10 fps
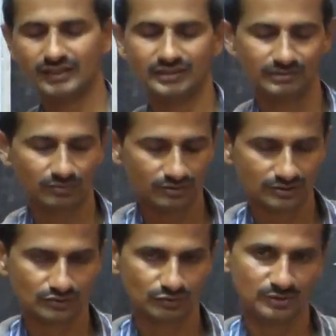and he bought
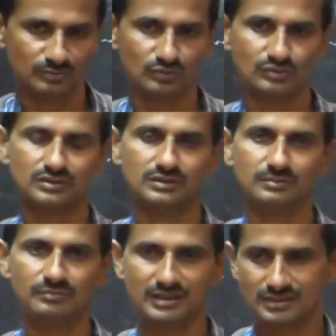so many books,
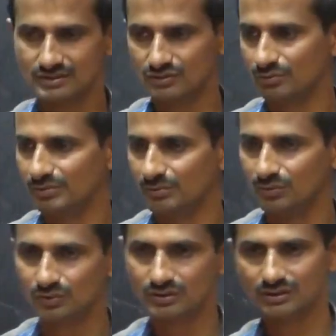purchased so many
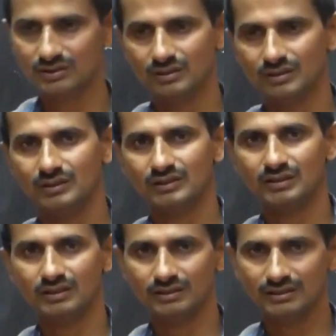books.
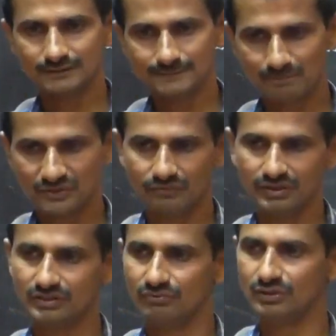Yes,
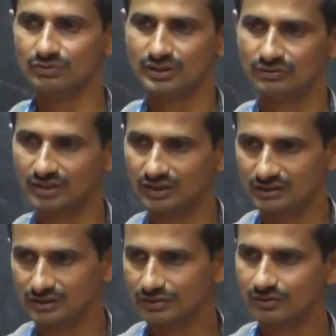when he went to the New York,
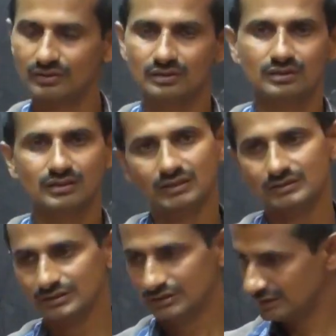
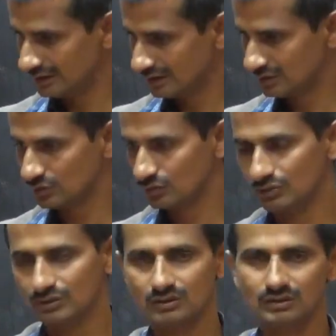Yes, there also
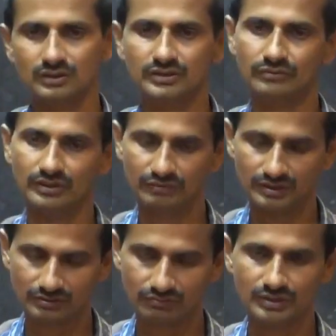
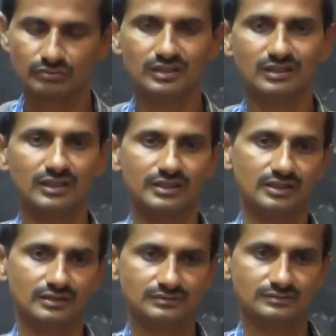when he went to that
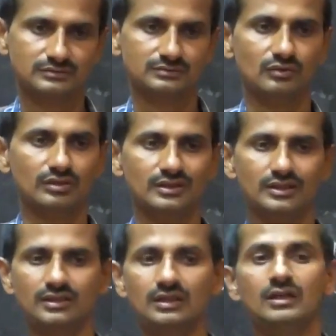London for
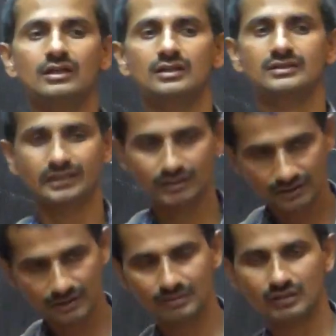that
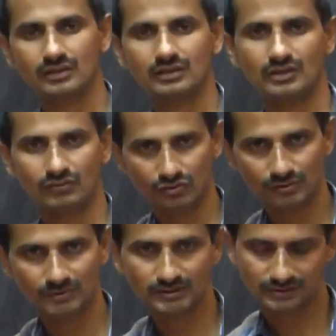second table round
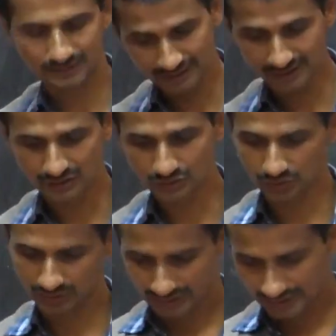conference, there
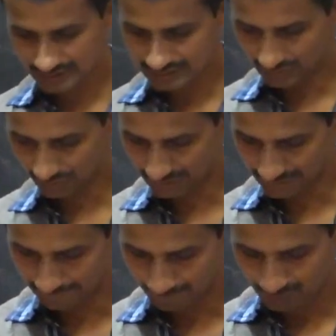also, yes,
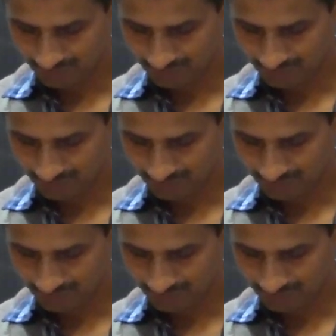everything.